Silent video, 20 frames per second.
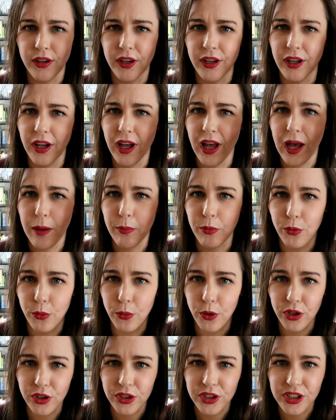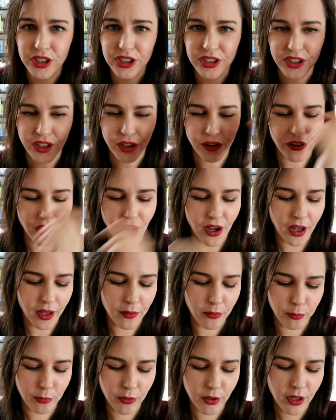a Apple Watch so that
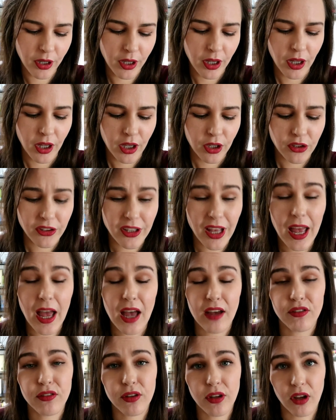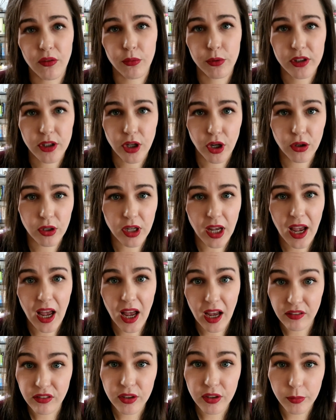because I was told I
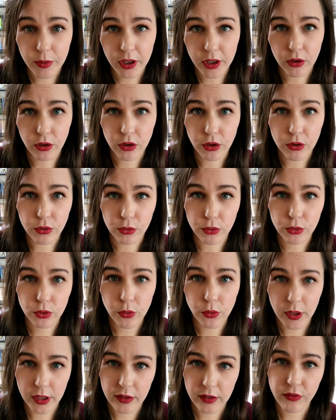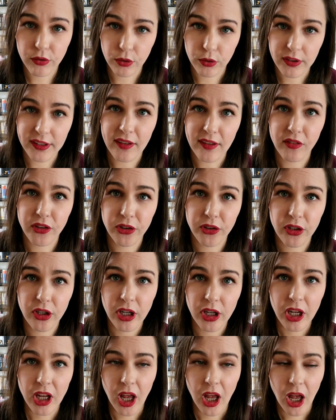have to be on call 24/7,
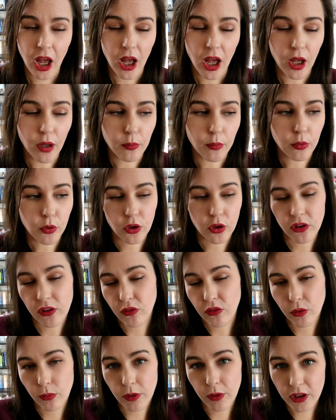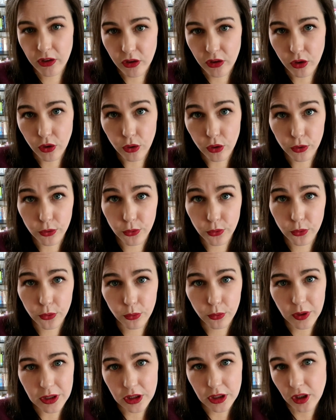because if you miss the call,
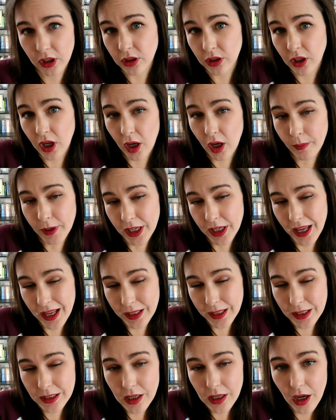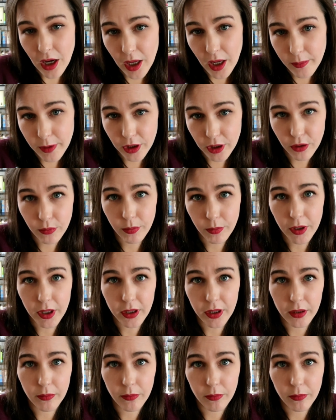which could come in at any time, it could be
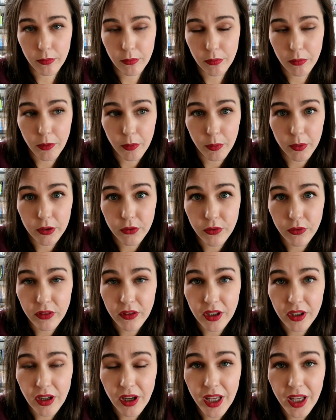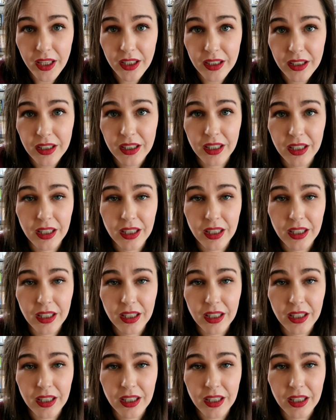in the middle of the night,